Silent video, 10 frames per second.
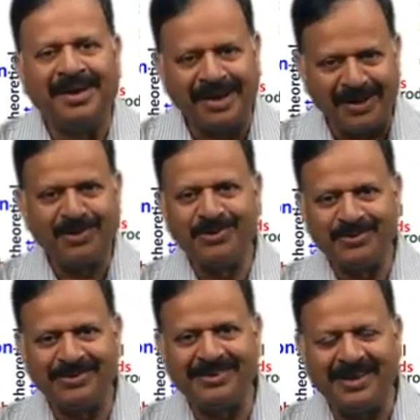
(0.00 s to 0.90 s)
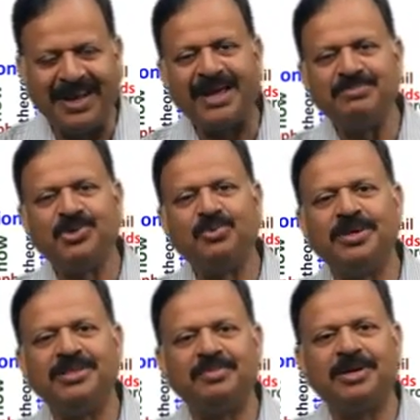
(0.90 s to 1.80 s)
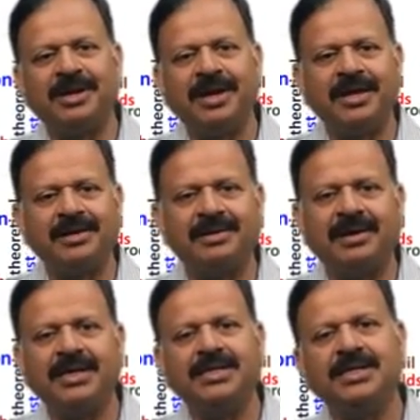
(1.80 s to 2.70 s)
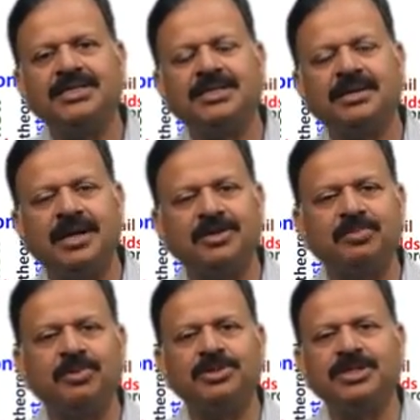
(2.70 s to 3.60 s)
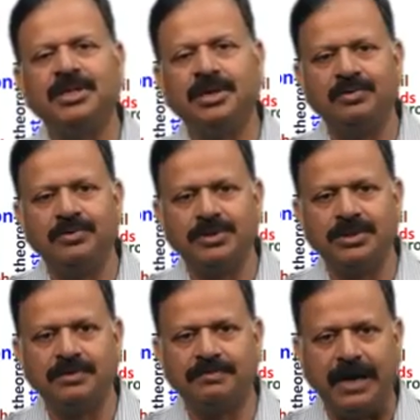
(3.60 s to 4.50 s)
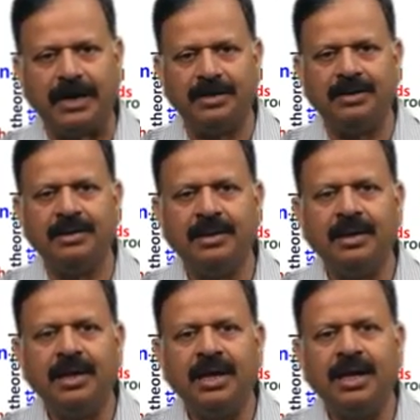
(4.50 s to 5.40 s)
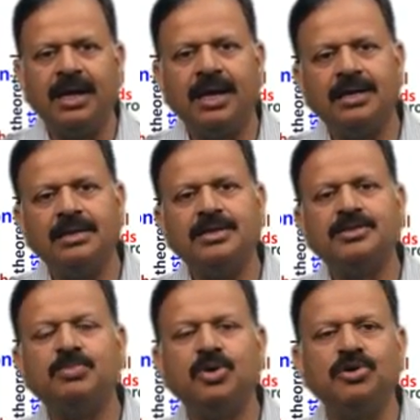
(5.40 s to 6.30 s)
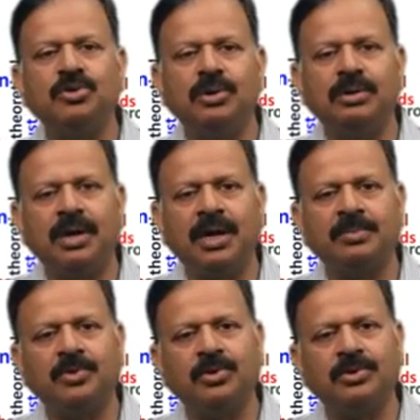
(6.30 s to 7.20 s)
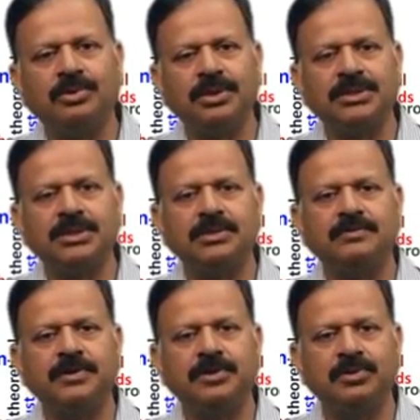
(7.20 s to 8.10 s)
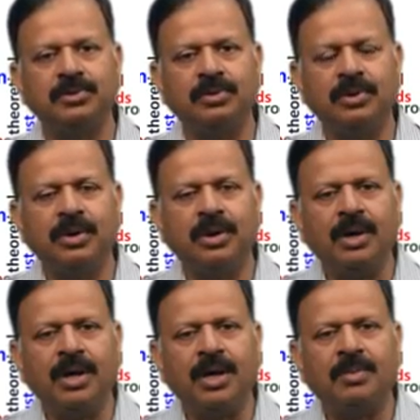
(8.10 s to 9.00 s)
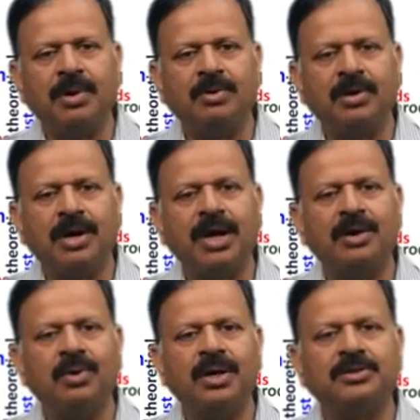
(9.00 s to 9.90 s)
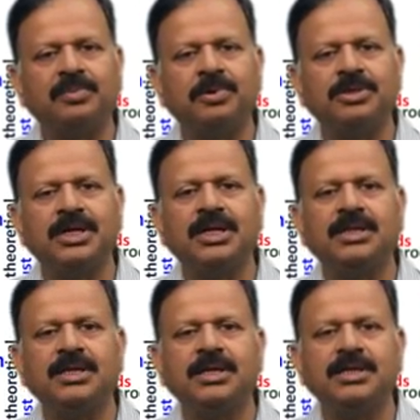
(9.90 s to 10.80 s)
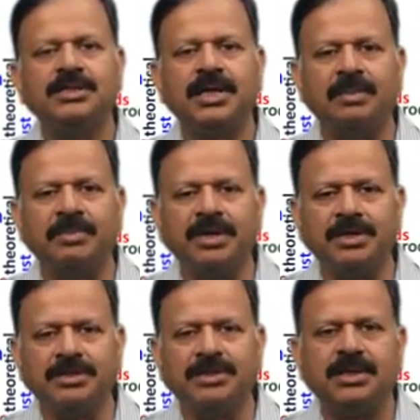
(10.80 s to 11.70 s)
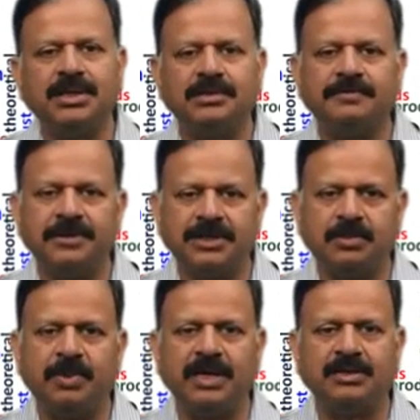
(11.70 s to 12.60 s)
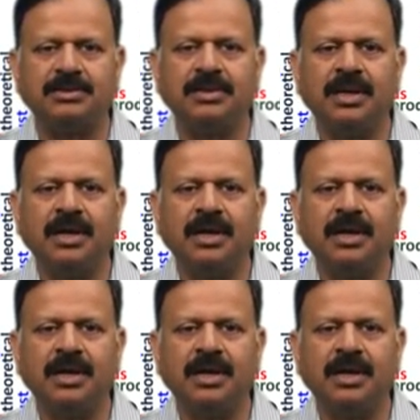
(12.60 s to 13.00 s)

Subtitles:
Hello, I'm Somendra Patnaik. I teach anthropology at the University of Delhi. And in this module, I'm going to discuss with you about how anthropological theories emerged in its first place.